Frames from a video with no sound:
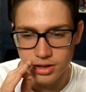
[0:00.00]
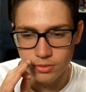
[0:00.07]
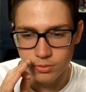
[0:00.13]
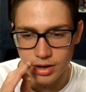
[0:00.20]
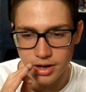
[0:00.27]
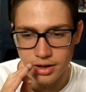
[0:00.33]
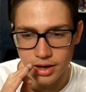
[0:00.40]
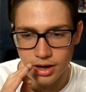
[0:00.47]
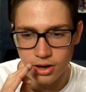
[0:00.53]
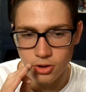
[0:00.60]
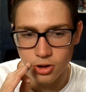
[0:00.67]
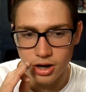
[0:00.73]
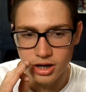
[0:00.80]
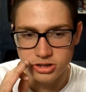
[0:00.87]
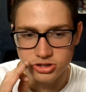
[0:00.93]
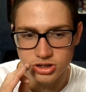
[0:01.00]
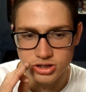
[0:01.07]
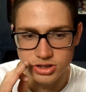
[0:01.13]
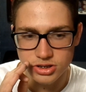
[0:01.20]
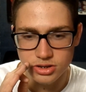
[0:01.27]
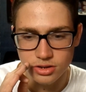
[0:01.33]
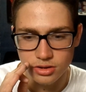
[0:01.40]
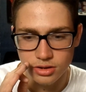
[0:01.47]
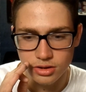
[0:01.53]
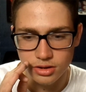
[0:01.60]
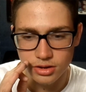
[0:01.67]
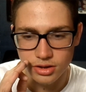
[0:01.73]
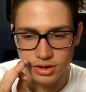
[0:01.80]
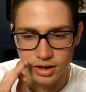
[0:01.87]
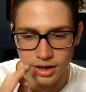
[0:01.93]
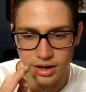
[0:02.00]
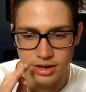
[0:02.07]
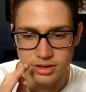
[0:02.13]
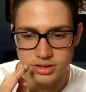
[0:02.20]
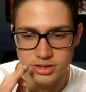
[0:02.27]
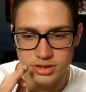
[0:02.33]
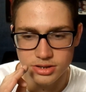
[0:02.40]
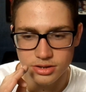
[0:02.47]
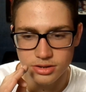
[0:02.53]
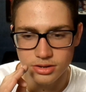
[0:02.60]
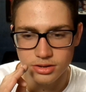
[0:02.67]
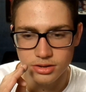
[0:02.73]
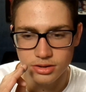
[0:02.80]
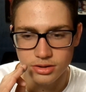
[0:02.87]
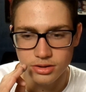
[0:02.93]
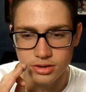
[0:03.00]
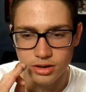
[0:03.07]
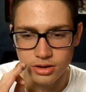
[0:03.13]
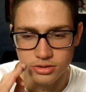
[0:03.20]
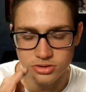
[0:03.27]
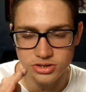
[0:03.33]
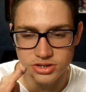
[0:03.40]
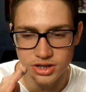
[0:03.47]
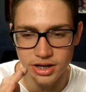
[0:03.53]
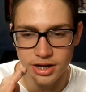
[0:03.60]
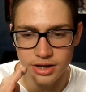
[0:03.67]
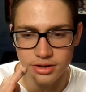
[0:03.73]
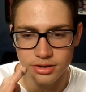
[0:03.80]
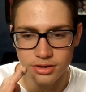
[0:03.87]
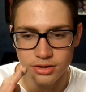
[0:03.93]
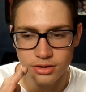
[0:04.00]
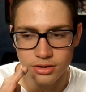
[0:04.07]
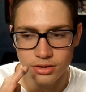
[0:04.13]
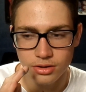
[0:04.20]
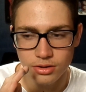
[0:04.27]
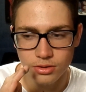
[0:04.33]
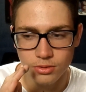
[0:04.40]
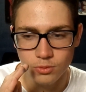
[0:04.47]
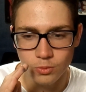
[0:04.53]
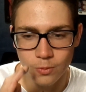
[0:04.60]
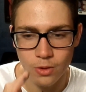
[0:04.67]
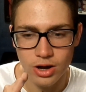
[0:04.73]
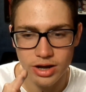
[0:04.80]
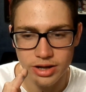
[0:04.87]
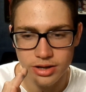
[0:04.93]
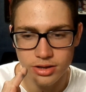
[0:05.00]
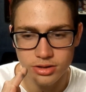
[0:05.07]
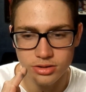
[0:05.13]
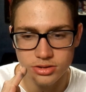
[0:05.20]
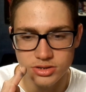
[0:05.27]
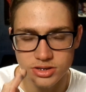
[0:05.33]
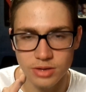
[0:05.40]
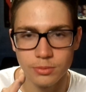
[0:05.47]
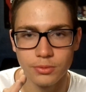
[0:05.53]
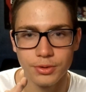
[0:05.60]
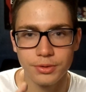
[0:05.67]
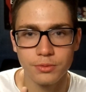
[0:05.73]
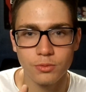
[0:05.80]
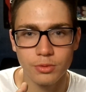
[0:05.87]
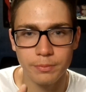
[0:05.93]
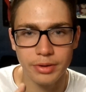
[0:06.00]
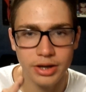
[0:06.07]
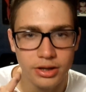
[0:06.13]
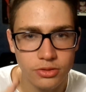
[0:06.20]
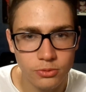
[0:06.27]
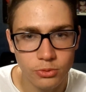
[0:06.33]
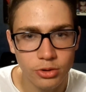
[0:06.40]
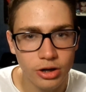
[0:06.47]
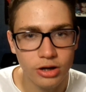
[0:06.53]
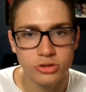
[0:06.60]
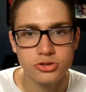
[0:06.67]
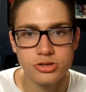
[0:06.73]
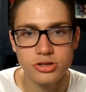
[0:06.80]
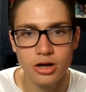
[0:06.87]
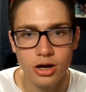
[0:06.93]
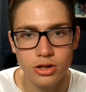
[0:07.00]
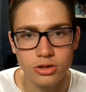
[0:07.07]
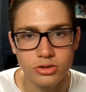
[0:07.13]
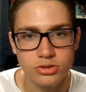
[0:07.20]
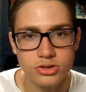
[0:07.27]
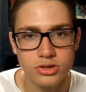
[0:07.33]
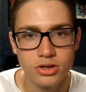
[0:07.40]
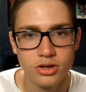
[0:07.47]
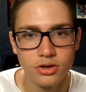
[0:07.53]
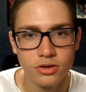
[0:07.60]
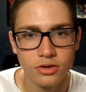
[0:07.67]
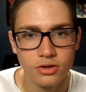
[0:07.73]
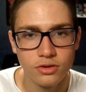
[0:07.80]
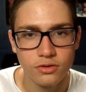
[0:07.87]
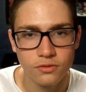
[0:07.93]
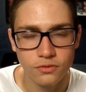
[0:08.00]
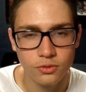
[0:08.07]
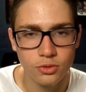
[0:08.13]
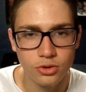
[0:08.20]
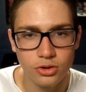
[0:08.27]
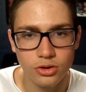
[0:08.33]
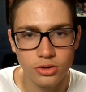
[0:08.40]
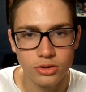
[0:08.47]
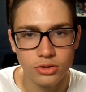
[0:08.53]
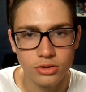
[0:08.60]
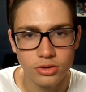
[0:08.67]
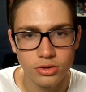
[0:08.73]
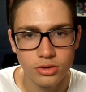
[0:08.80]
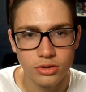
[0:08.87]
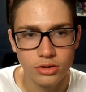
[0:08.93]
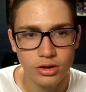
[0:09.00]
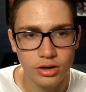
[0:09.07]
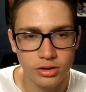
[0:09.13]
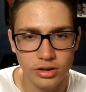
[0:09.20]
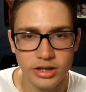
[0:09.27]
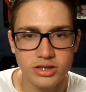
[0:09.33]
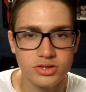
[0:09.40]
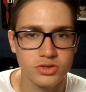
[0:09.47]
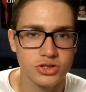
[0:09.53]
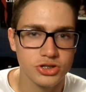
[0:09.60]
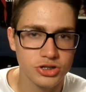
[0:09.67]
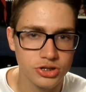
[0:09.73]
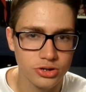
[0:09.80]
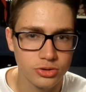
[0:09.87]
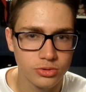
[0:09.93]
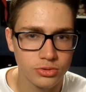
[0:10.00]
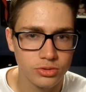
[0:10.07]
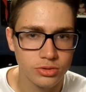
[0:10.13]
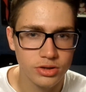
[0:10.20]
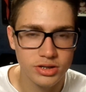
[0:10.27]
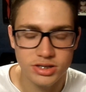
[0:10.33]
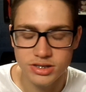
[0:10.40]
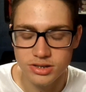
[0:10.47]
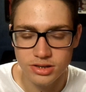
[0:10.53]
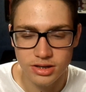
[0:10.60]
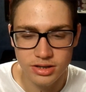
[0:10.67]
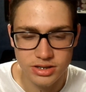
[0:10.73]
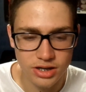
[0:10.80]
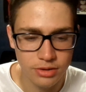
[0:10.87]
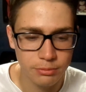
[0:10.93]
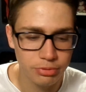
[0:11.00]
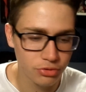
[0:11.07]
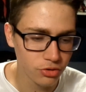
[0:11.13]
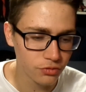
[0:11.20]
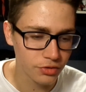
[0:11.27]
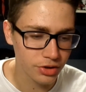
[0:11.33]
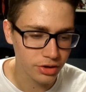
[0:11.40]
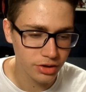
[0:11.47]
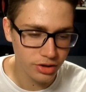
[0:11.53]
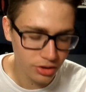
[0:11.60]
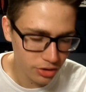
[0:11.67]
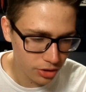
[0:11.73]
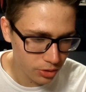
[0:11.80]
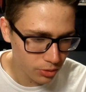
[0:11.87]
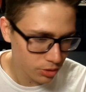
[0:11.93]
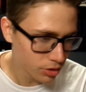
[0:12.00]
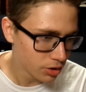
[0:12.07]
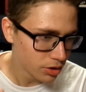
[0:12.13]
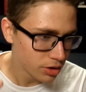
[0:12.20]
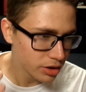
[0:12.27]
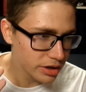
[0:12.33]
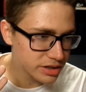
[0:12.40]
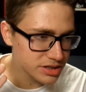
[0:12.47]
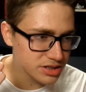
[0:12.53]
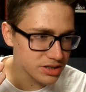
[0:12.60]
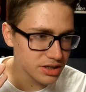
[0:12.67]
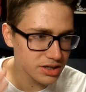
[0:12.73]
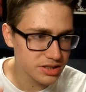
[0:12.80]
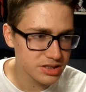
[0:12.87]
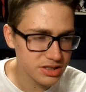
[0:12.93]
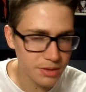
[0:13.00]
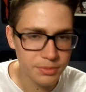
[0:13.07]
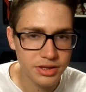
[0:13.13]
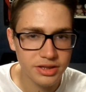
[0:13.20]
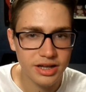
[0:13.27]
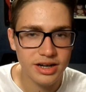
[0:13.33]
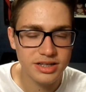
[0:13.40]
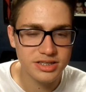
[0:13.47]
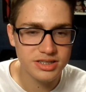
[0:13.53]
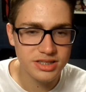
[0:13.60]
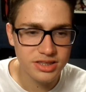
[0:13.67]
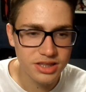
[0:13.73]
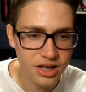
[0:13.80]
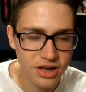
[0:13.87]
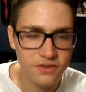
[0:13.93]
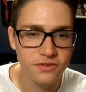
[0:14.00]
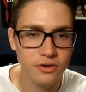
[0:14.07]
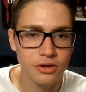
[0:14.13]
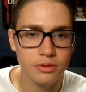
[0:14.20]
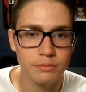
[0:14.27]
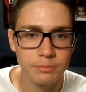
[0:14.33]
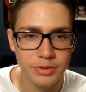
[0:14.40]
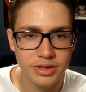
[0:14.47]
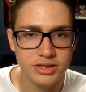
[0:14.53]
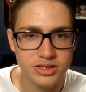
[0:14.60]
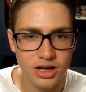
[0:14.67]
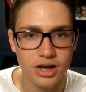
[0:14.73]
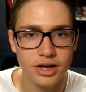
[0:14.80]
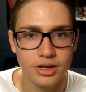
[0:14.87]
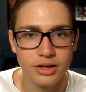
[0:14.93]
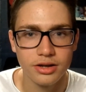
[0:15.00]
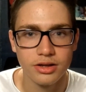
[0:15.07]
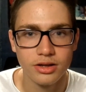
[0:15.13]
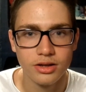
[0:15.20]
right now, I just can't understand why someone would pay $300 for a laceless shoe. It's unproven, you know. It's something that has never been done